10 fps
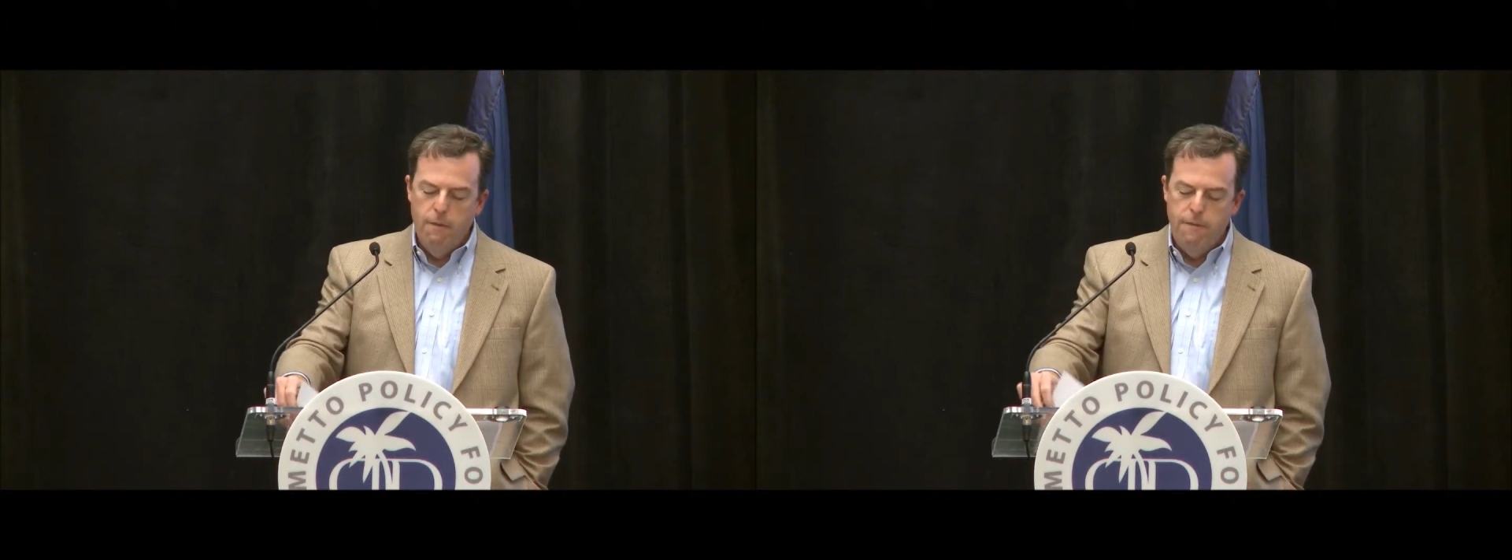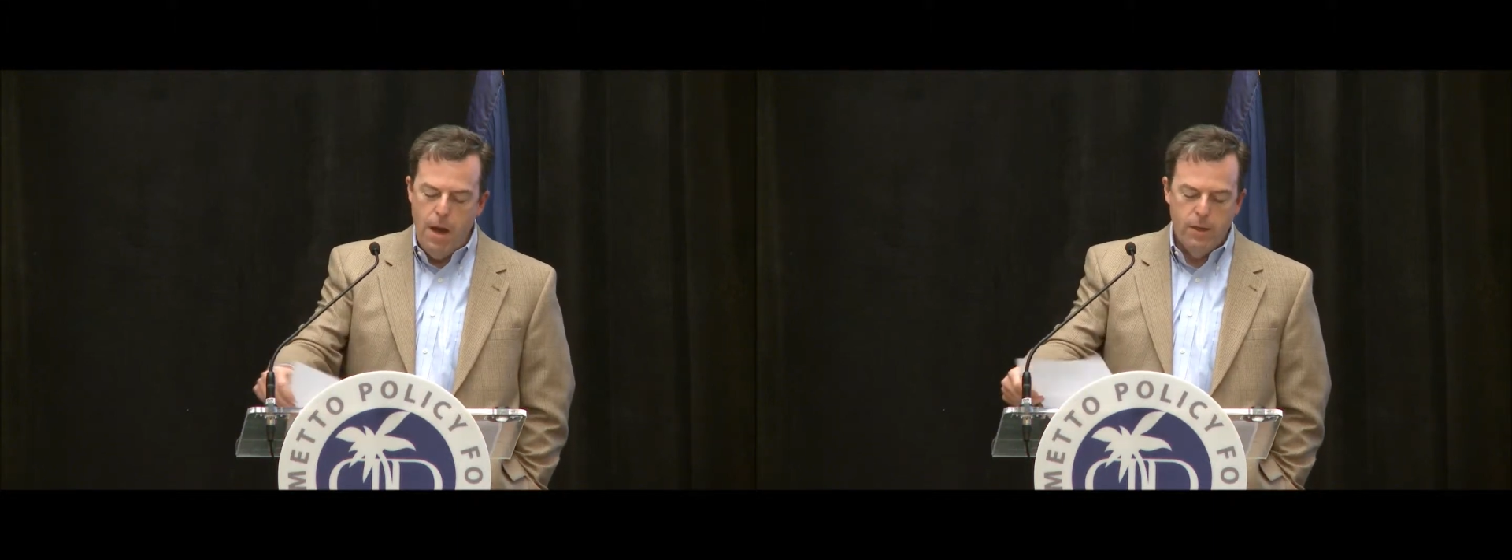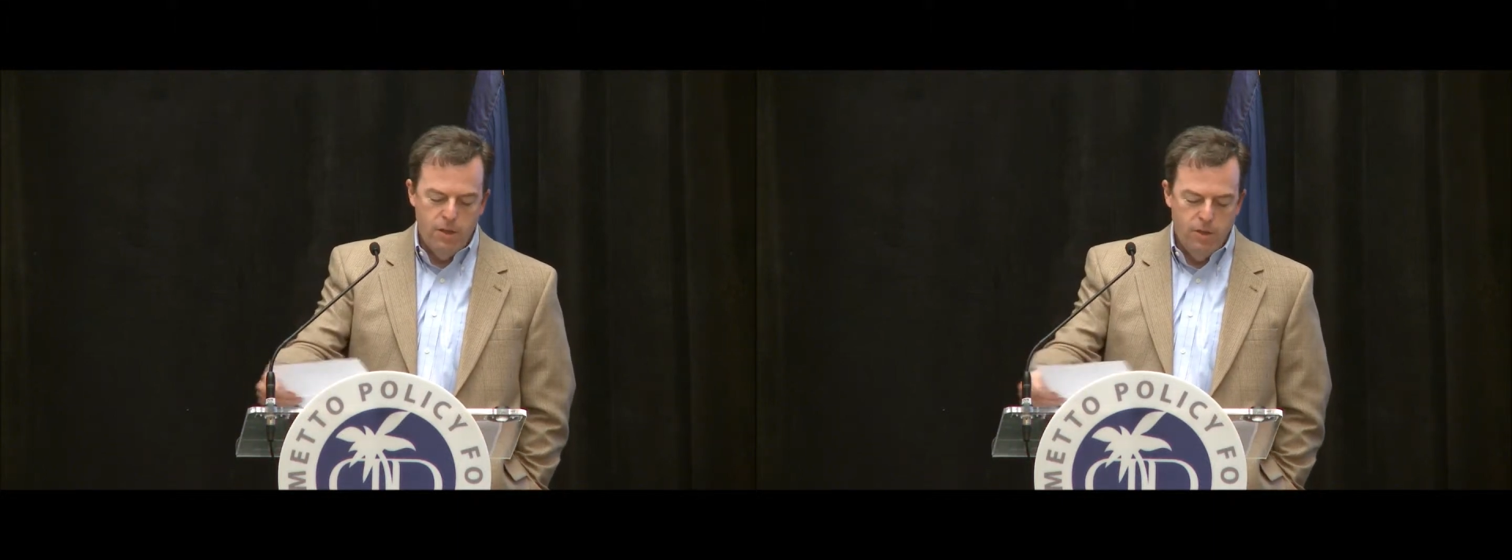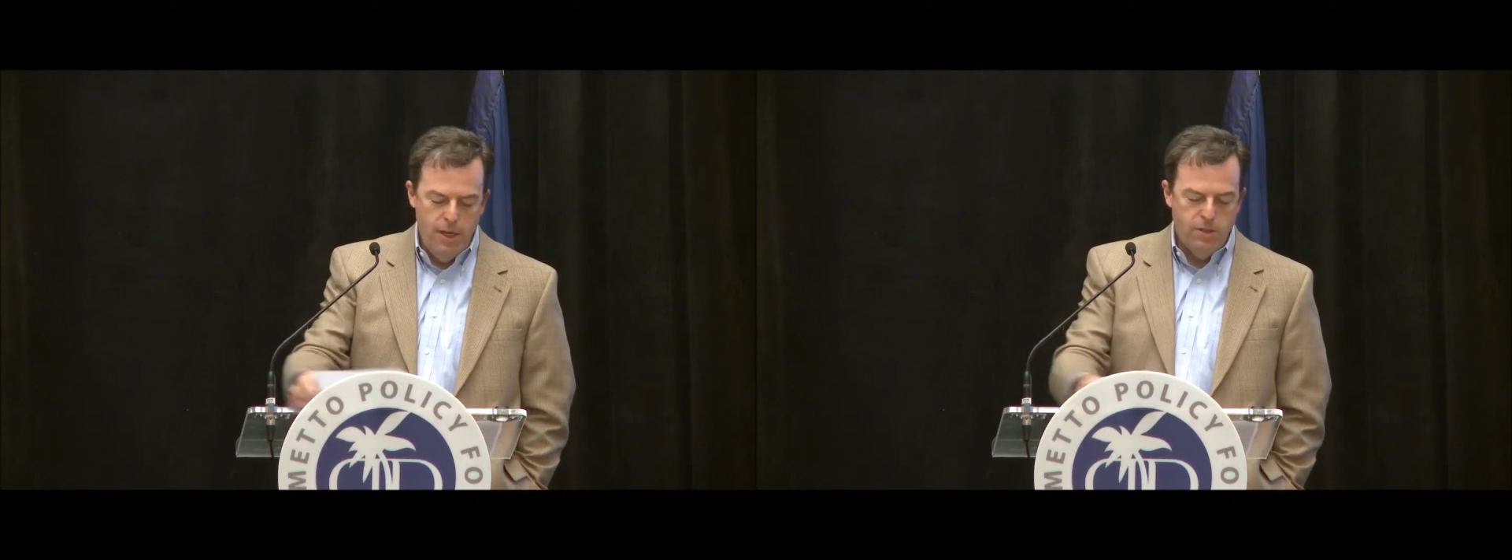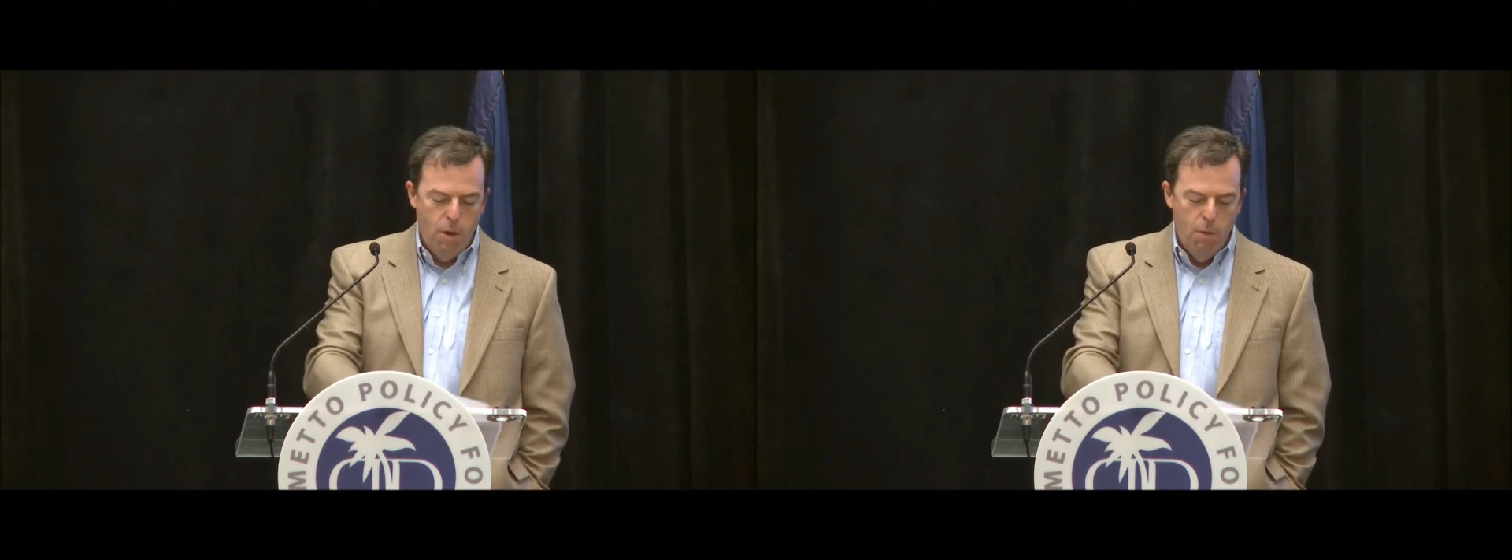fatal
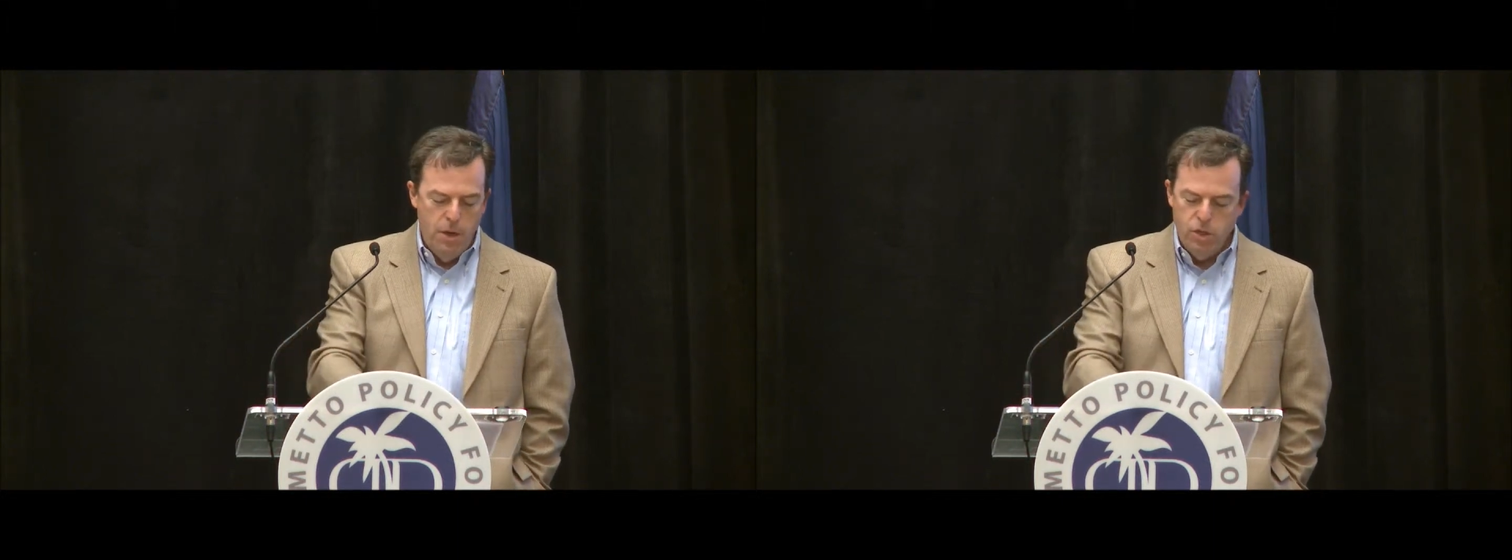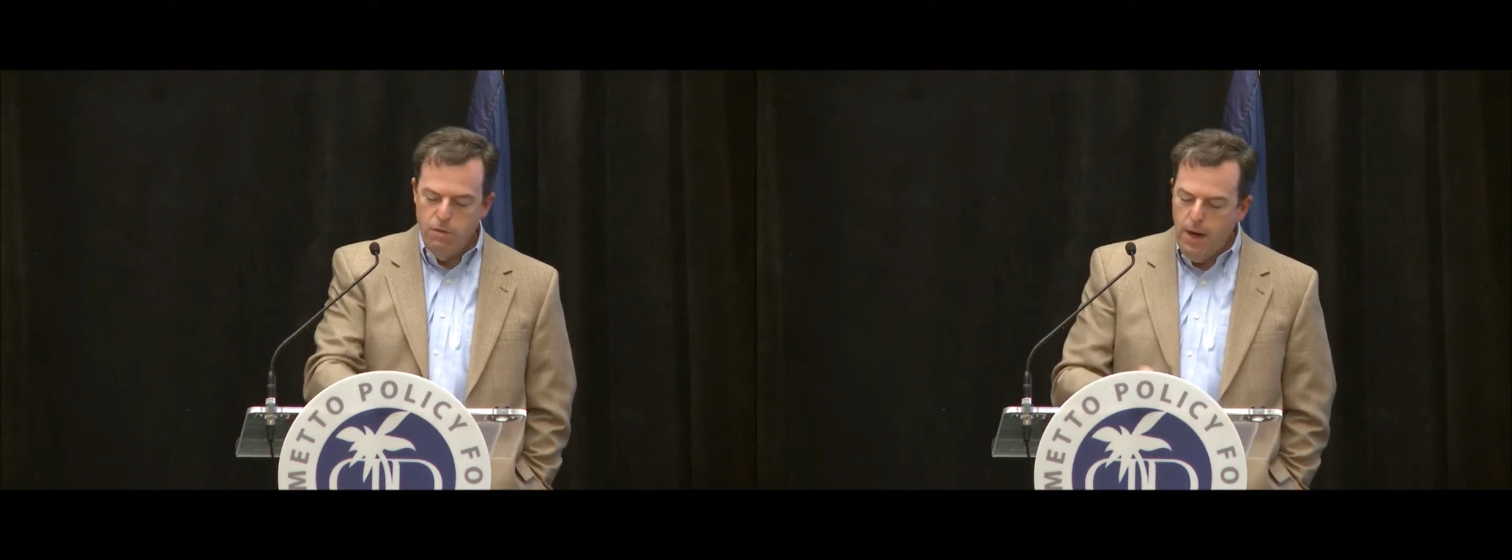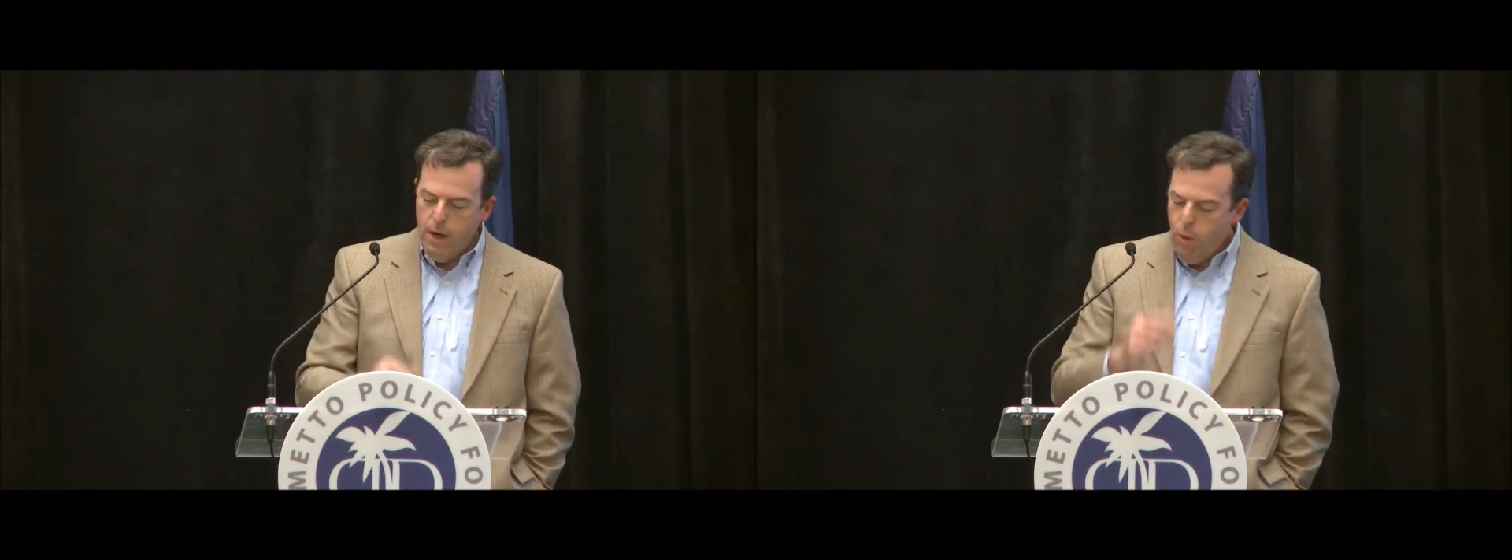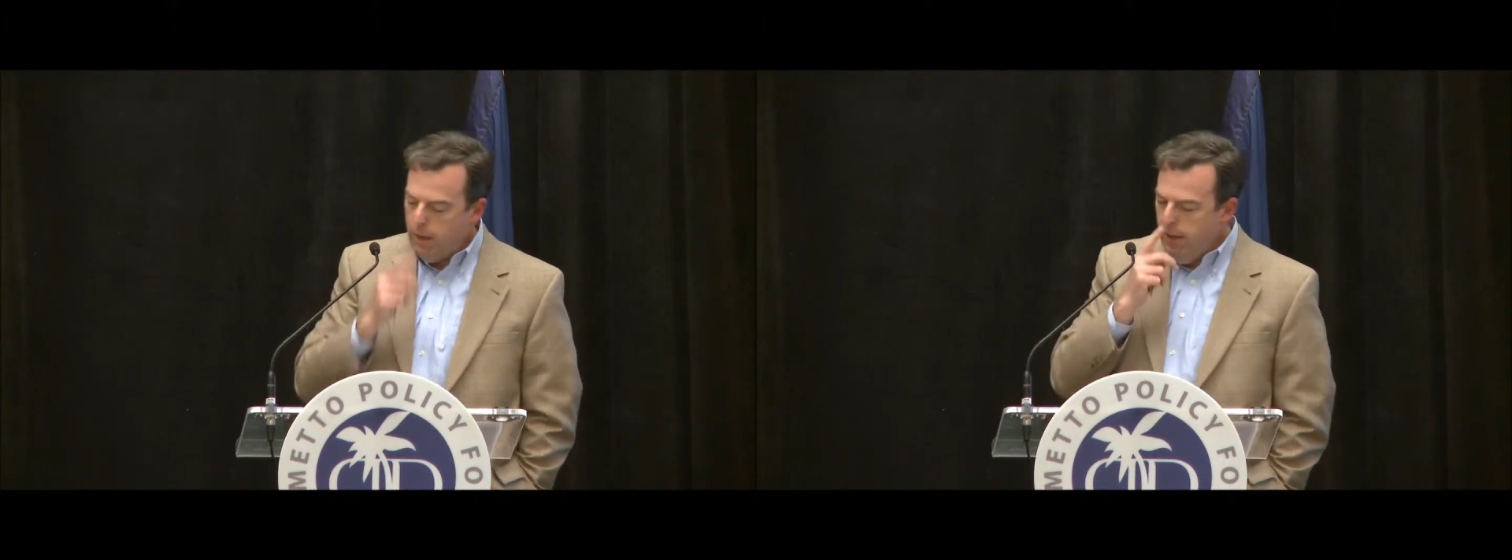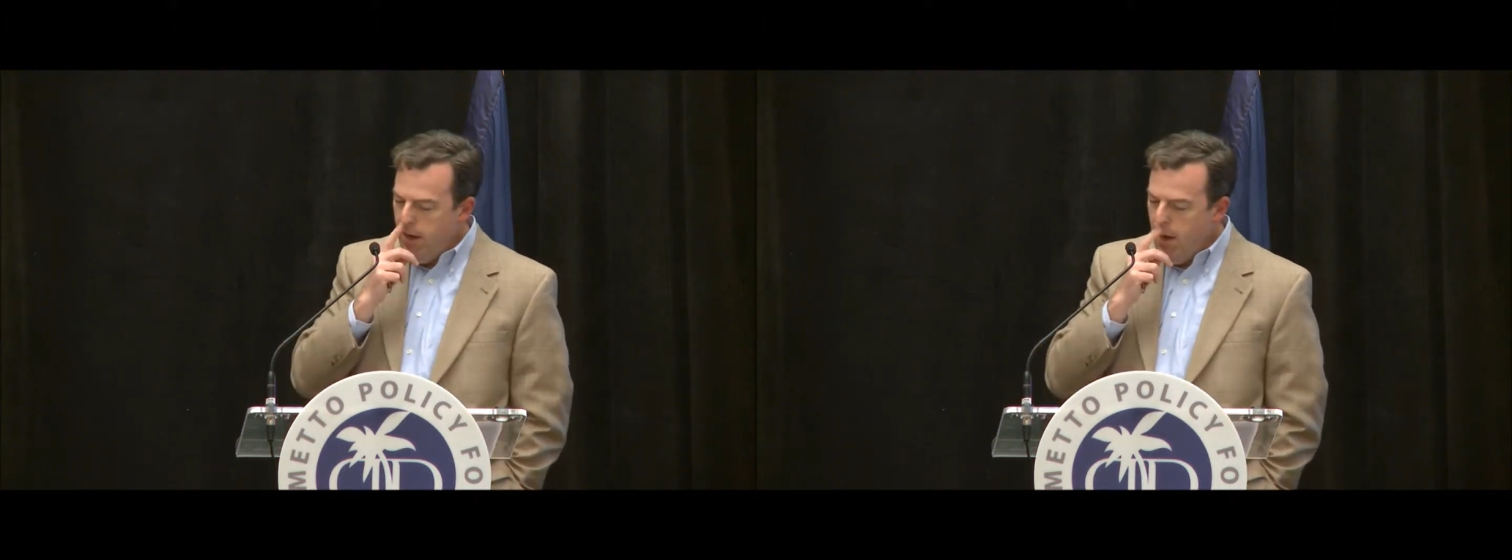conceits I will mention very
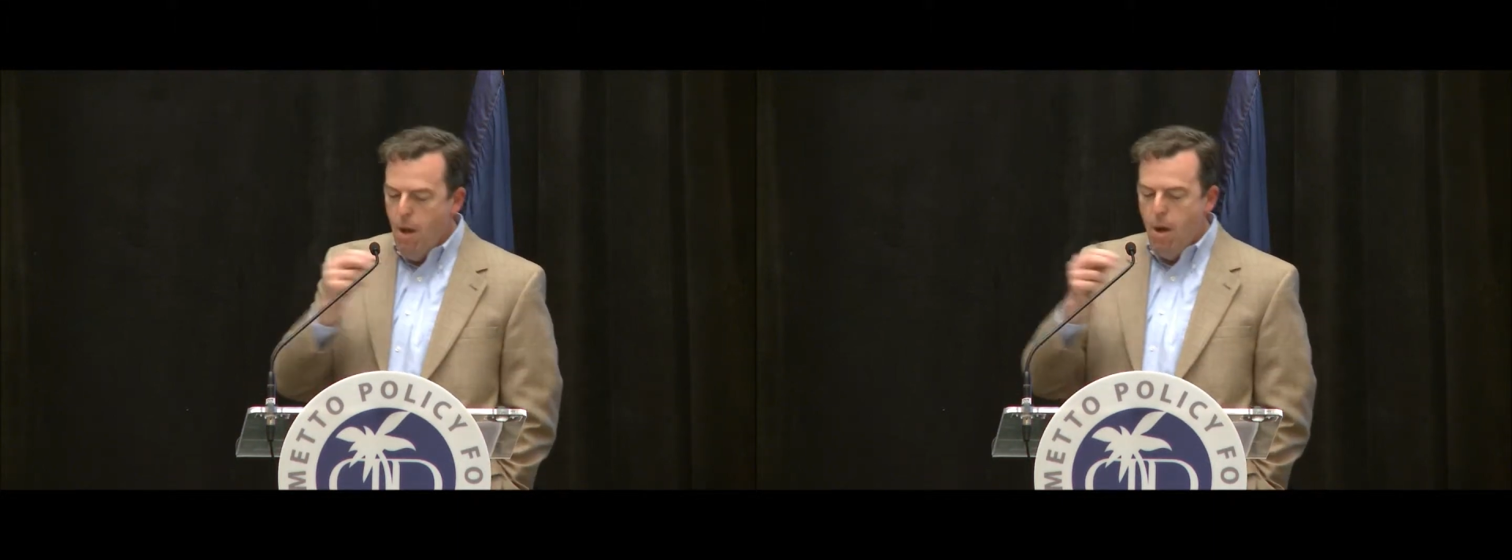quickly